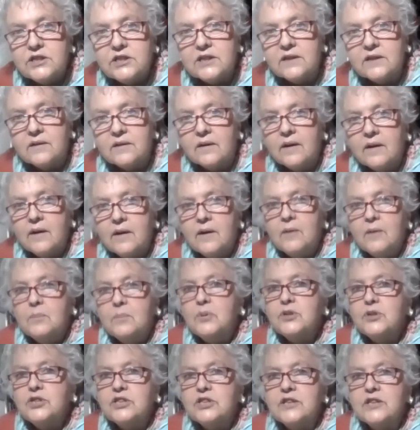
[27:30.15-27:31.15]
and
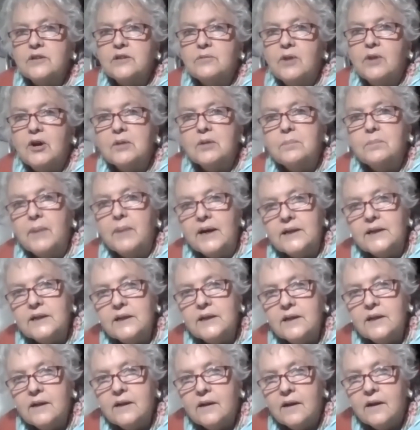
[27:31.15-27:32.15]
pushing the wrong button.